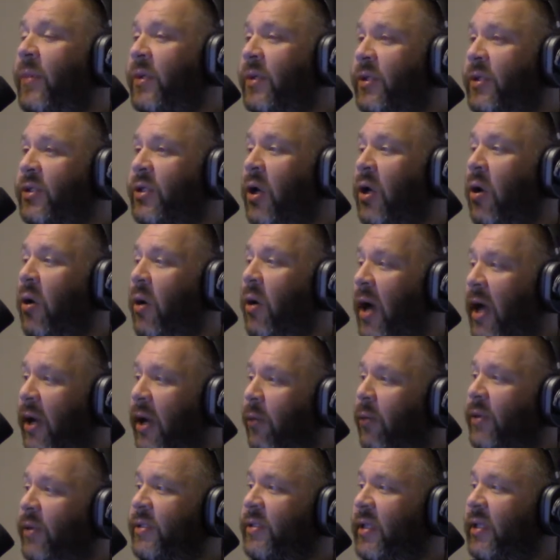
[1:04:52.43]
So and
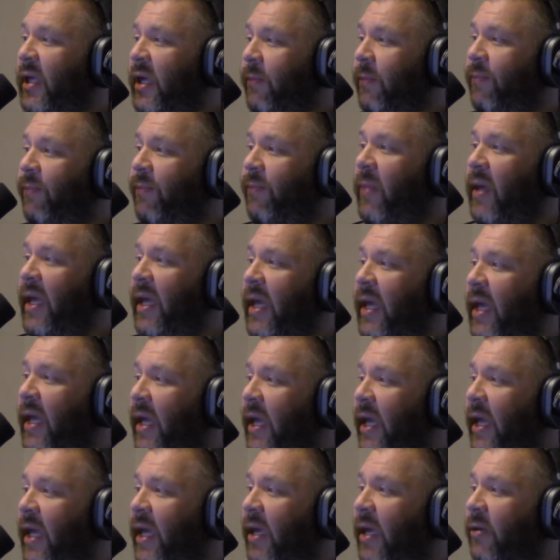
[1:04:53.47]
it was he he
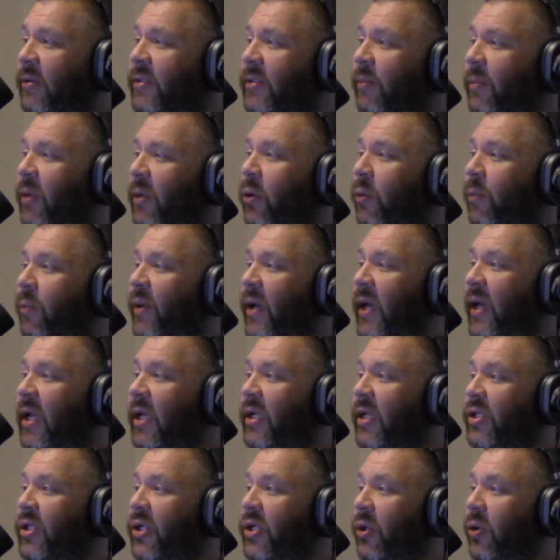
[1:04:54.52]
he killed somebody who beat a
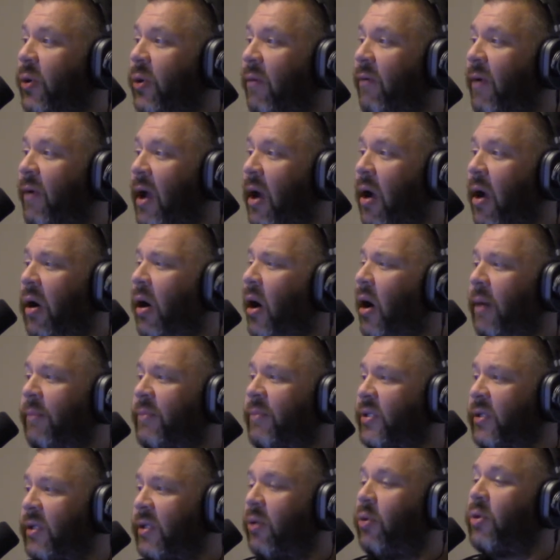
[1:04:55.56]
Jew. He ran.
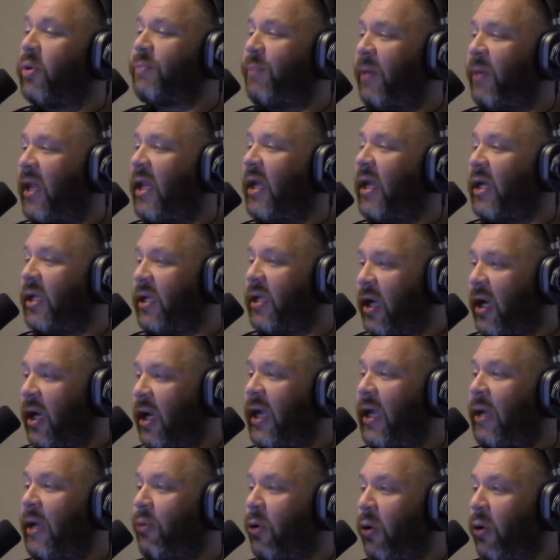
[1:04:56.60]
Yes. who was beating a, a,
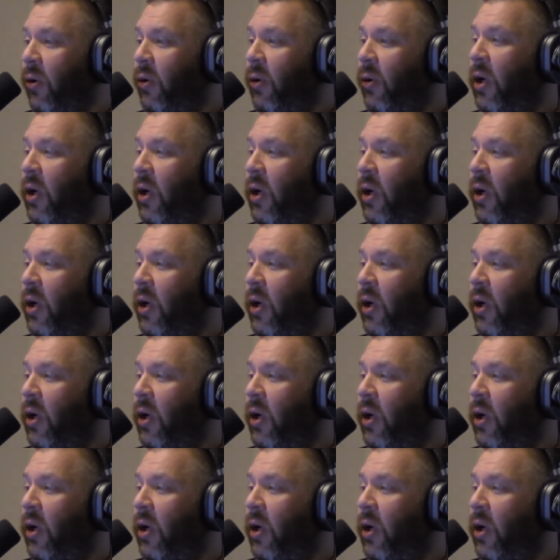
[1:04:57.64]
Hebrew.